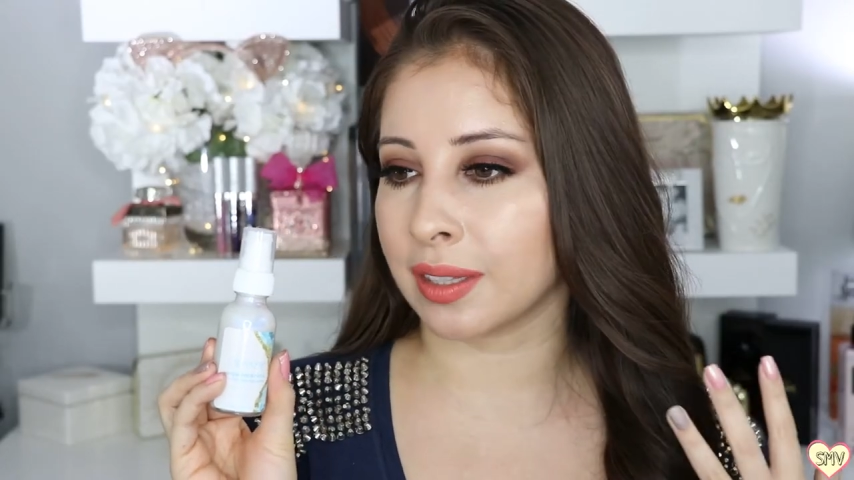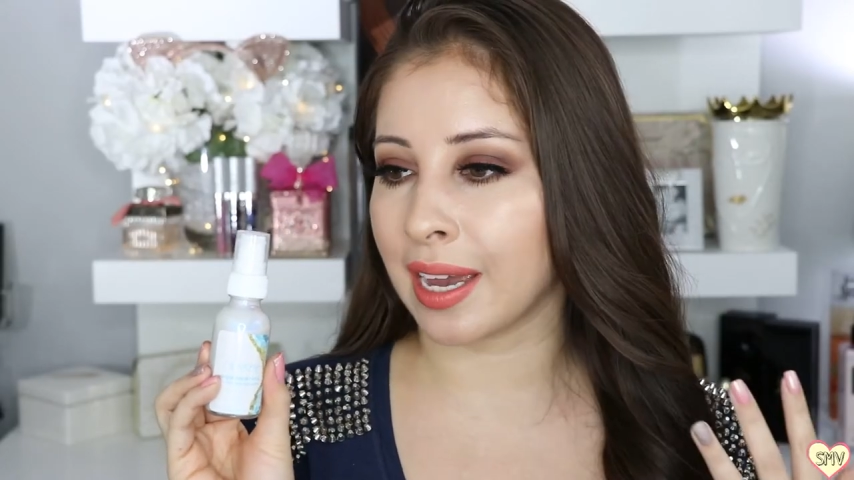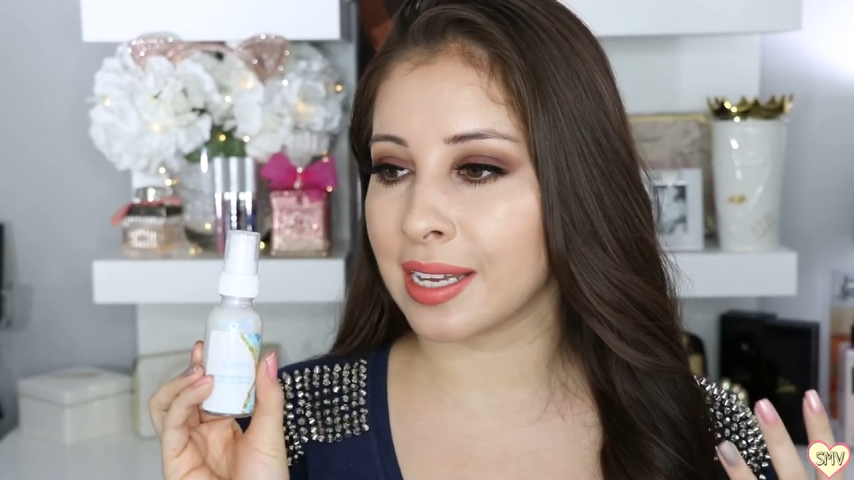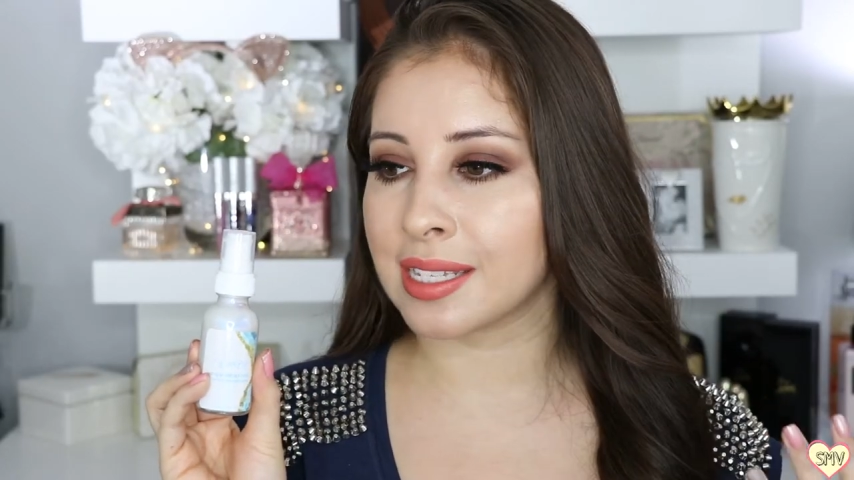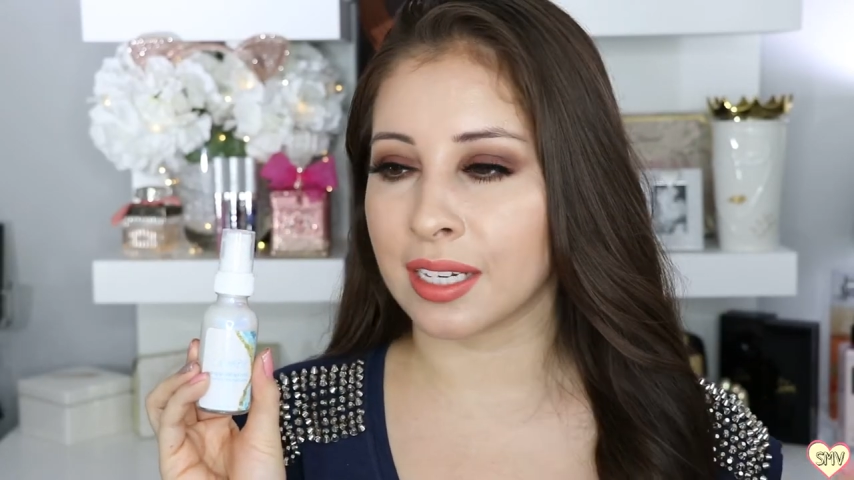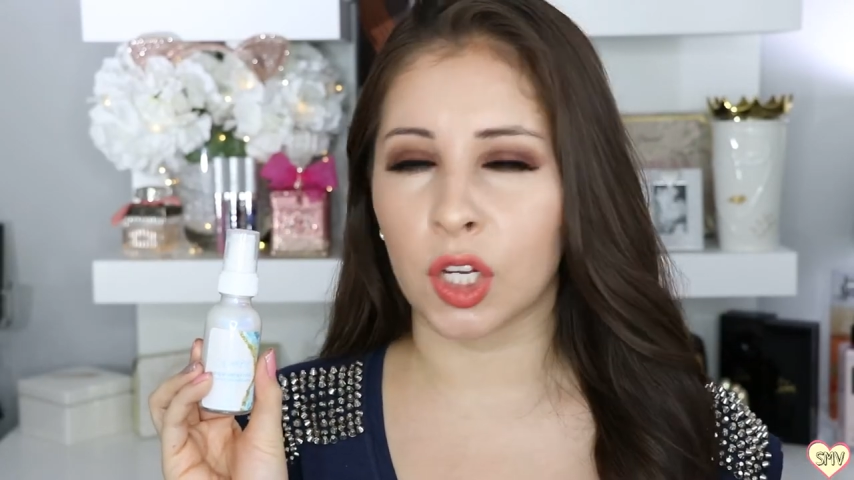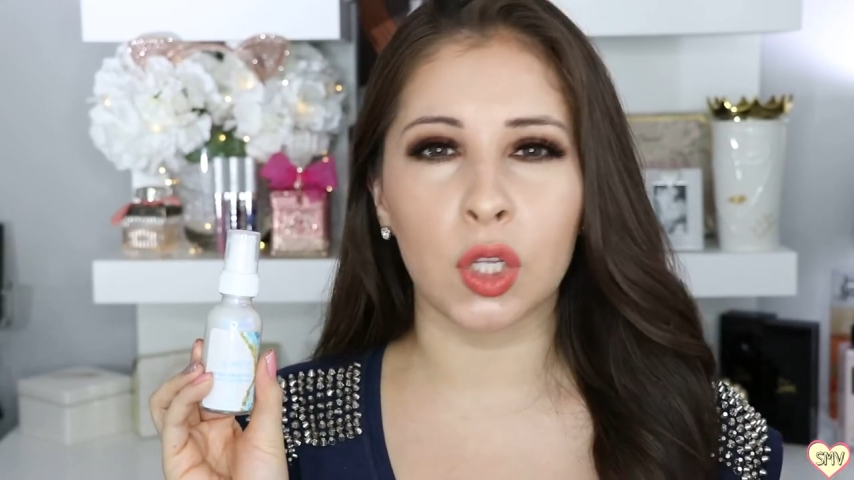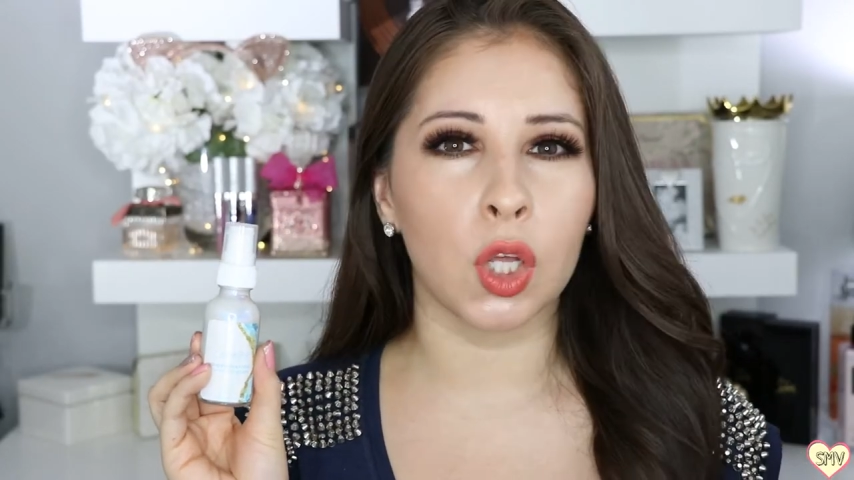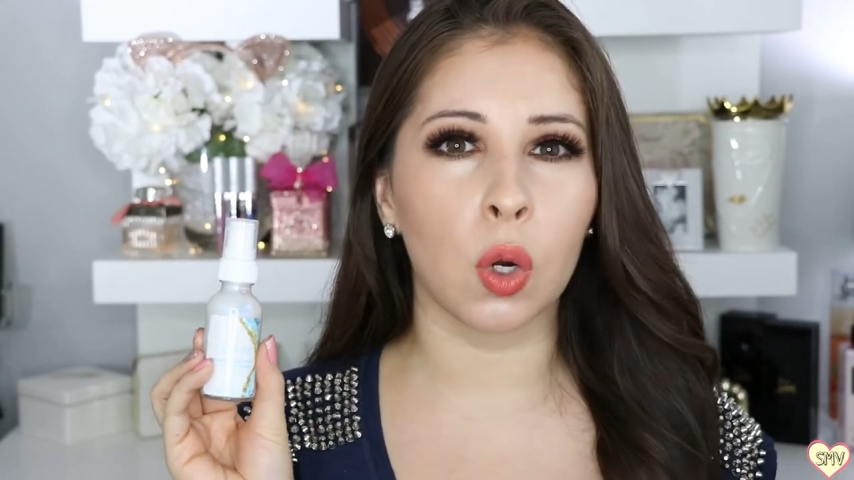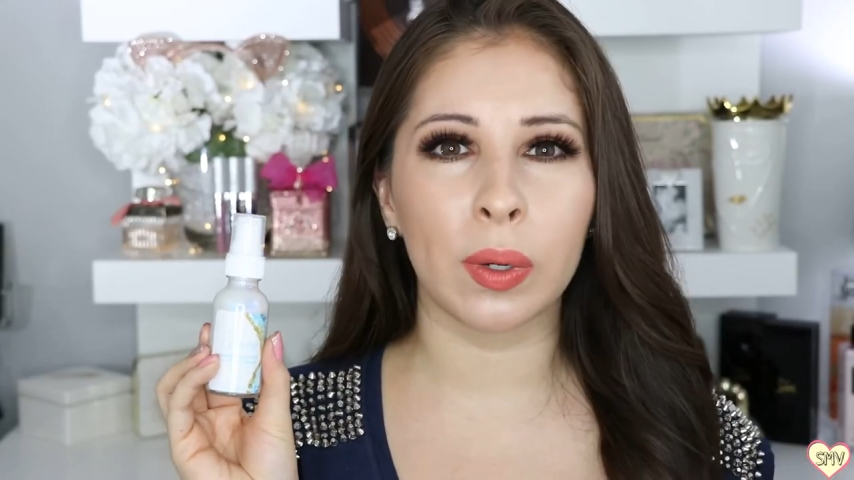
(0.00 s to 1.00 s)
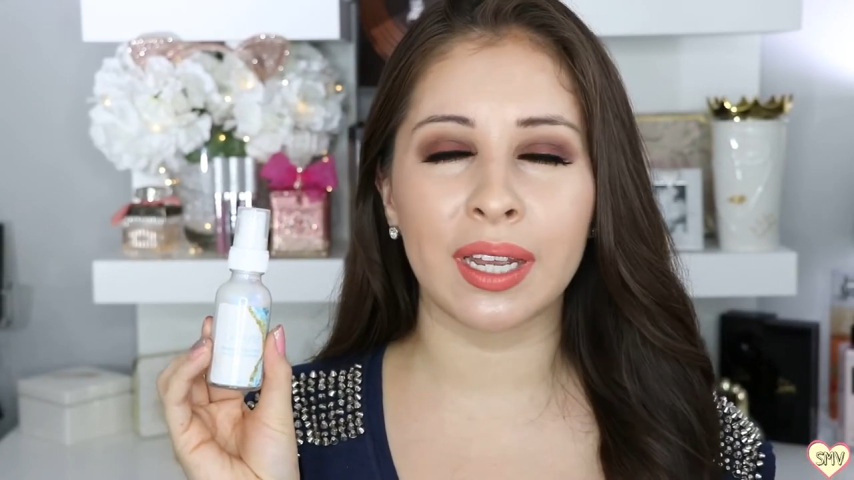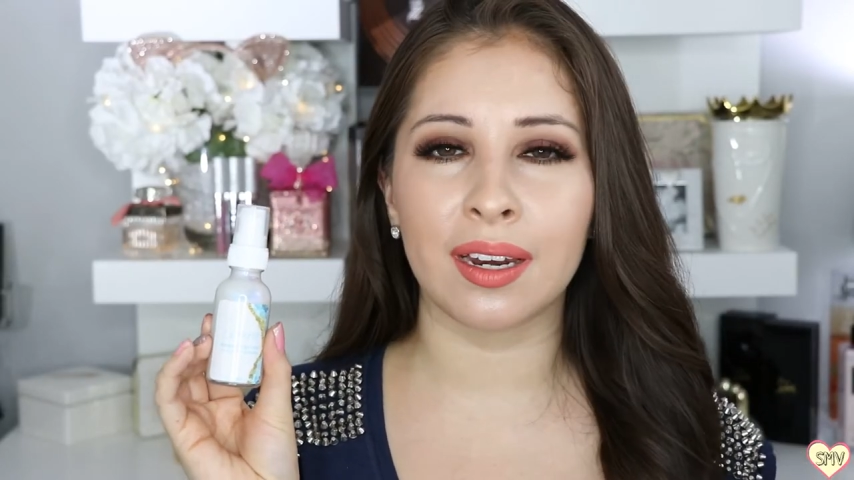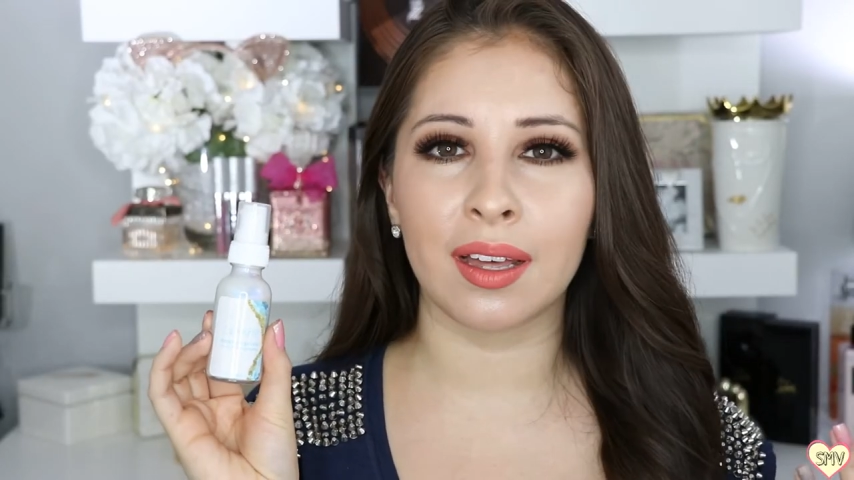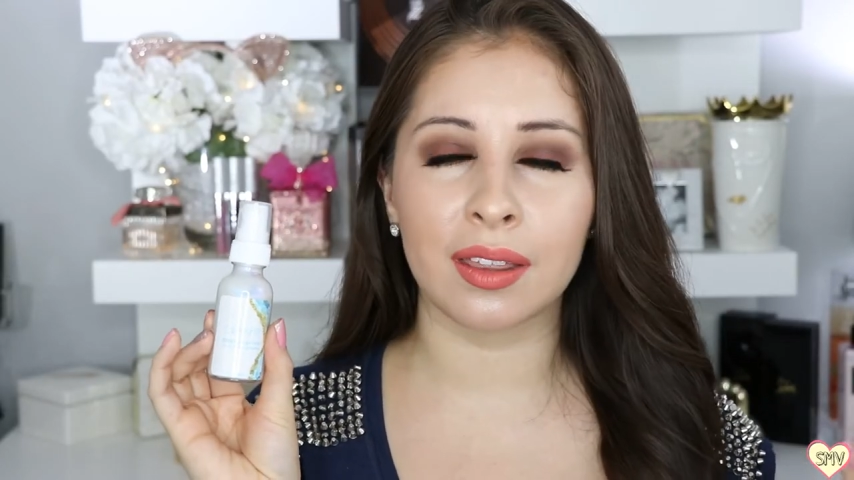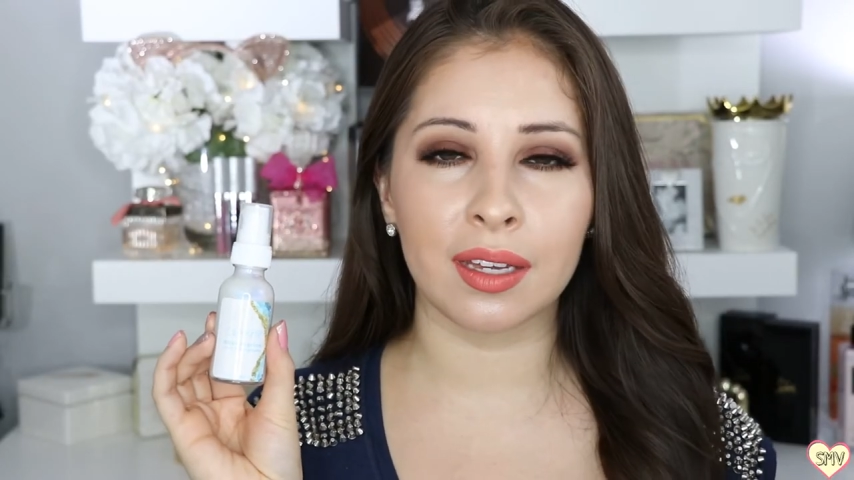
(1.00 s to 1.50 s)
nice and
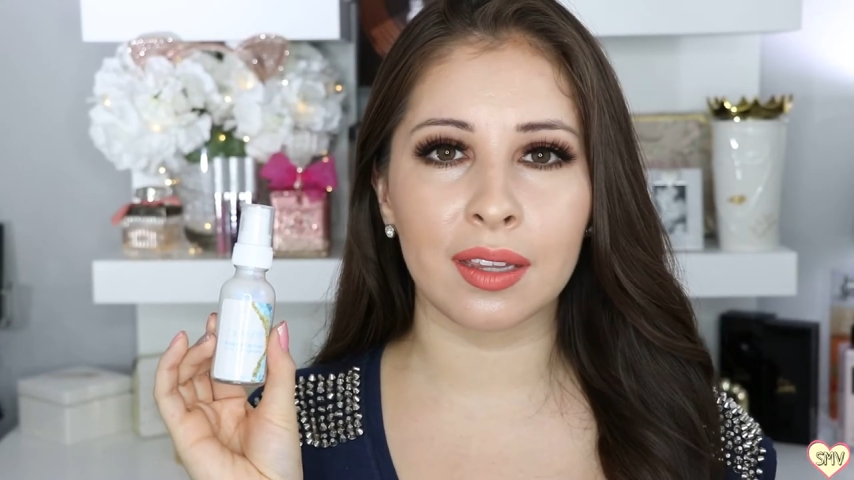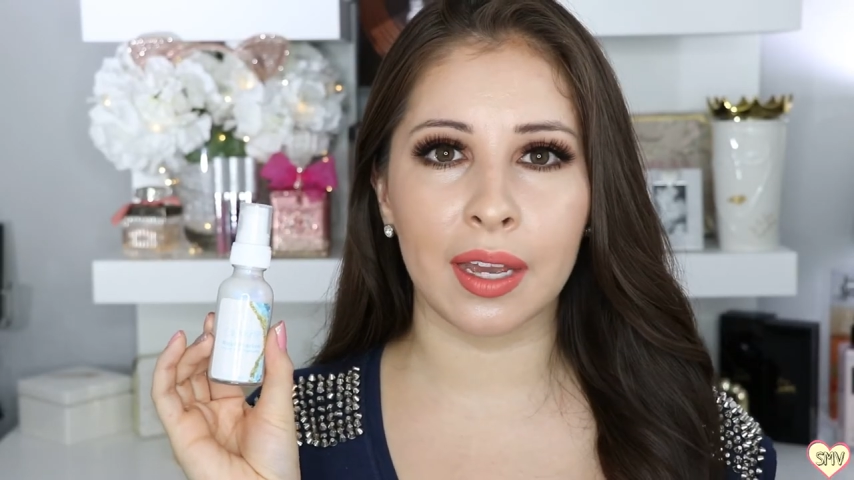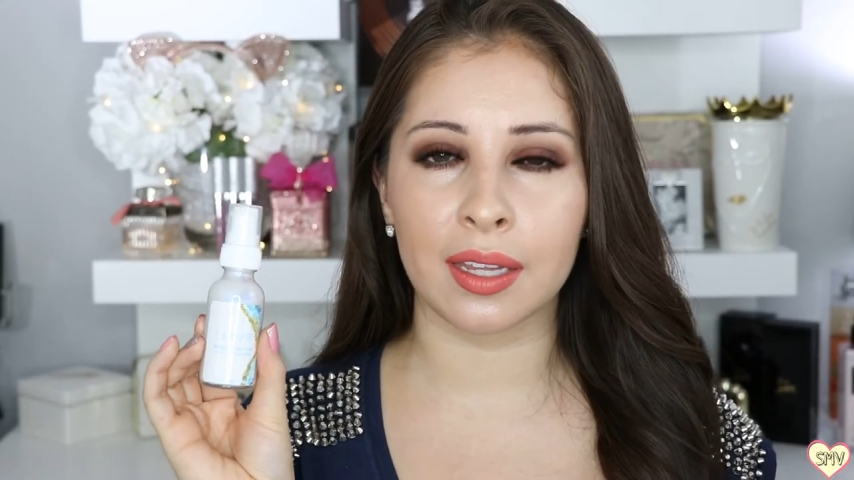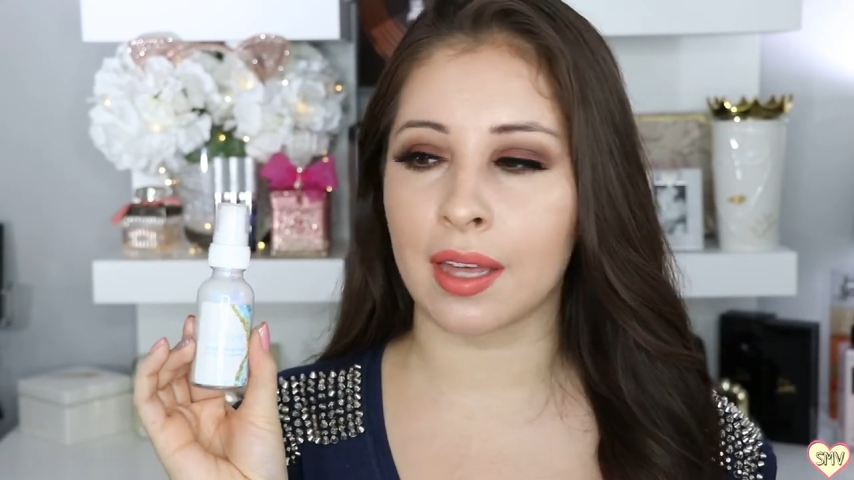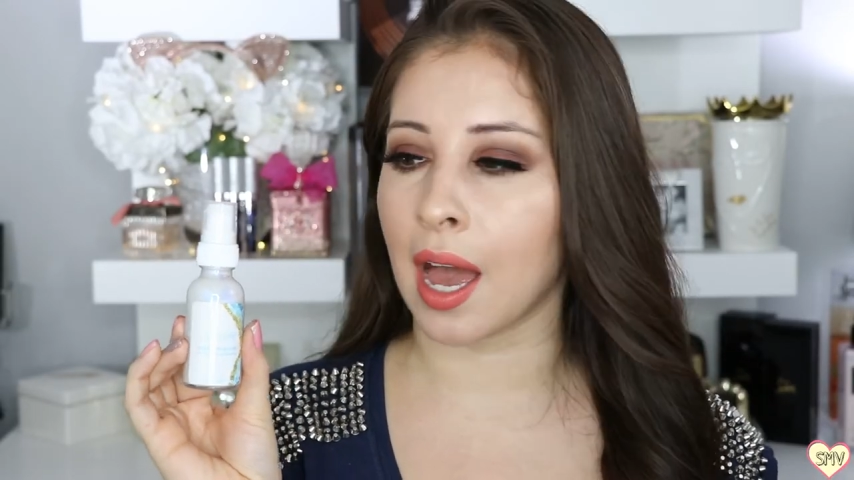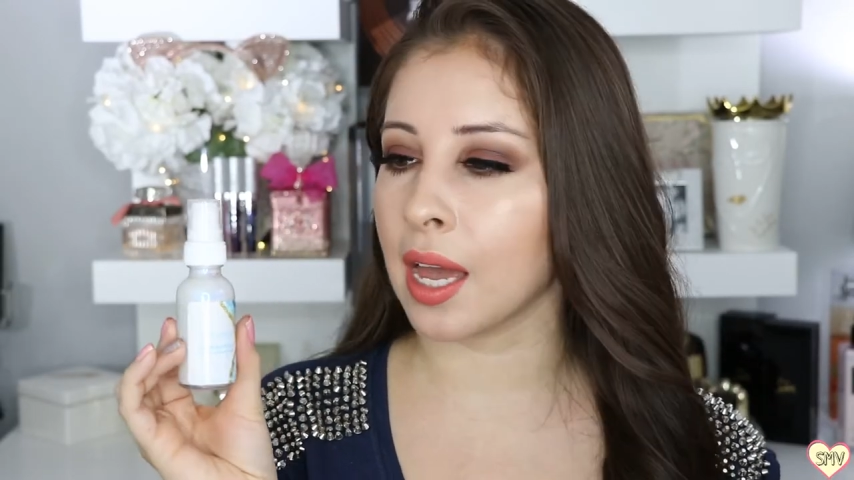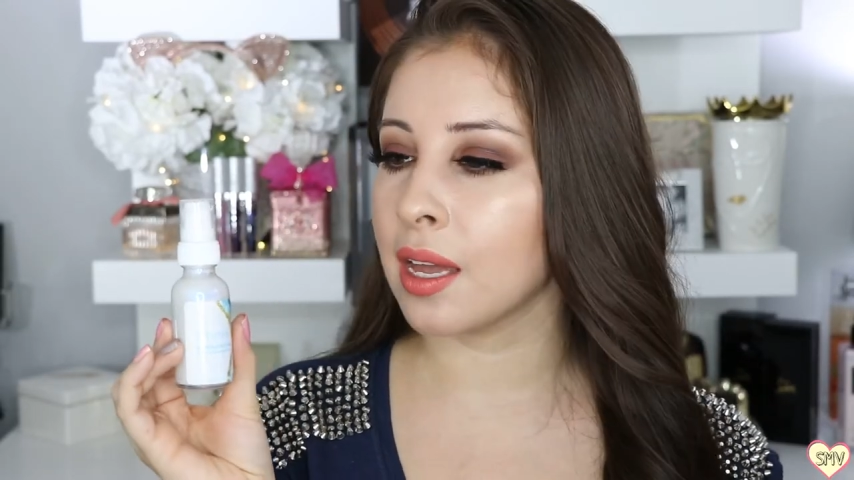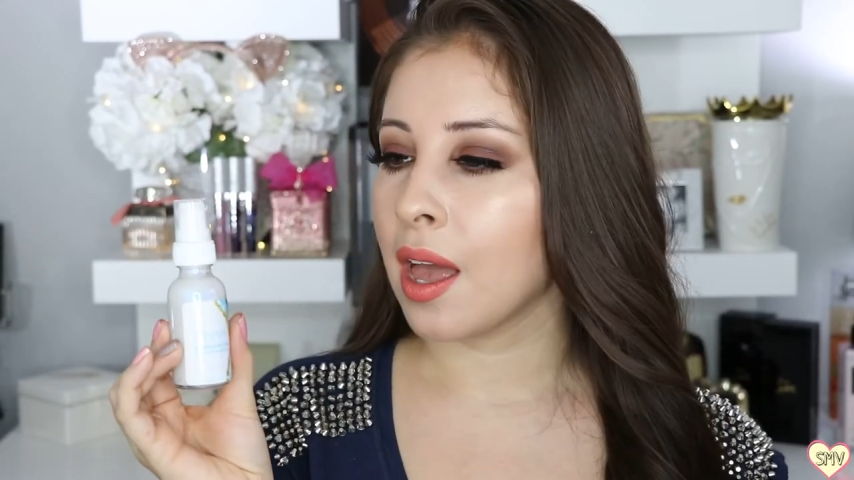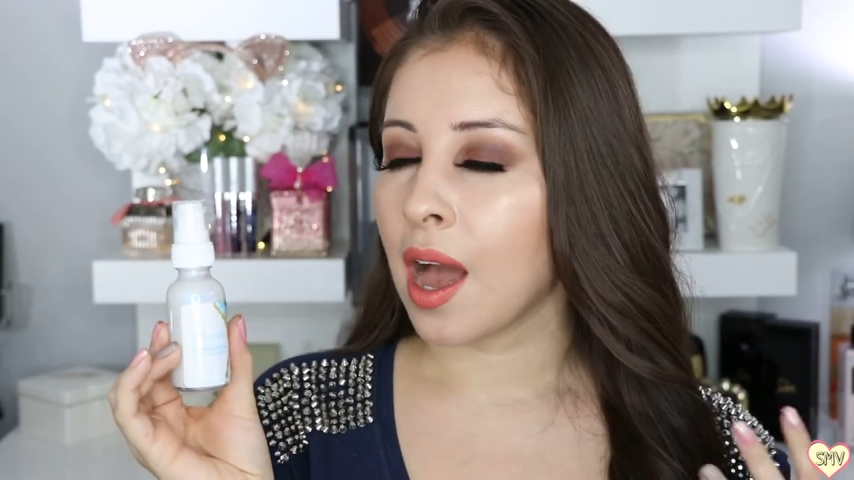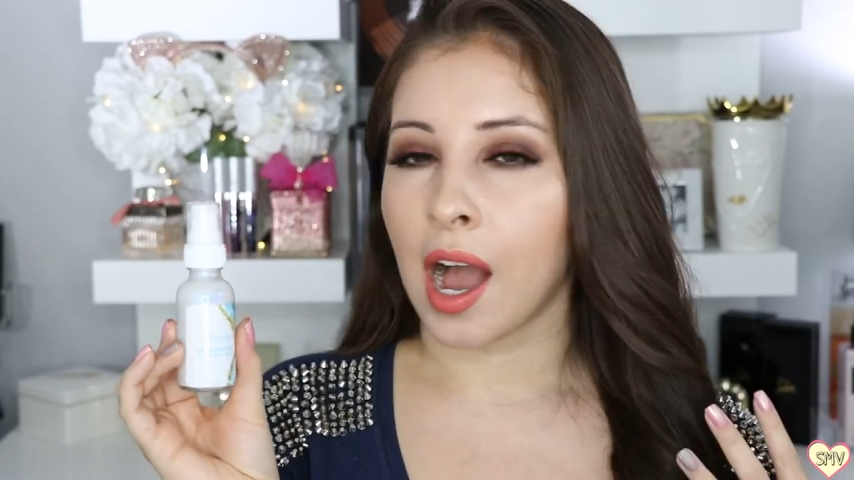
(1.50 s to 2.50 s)
glowy, nothing like that.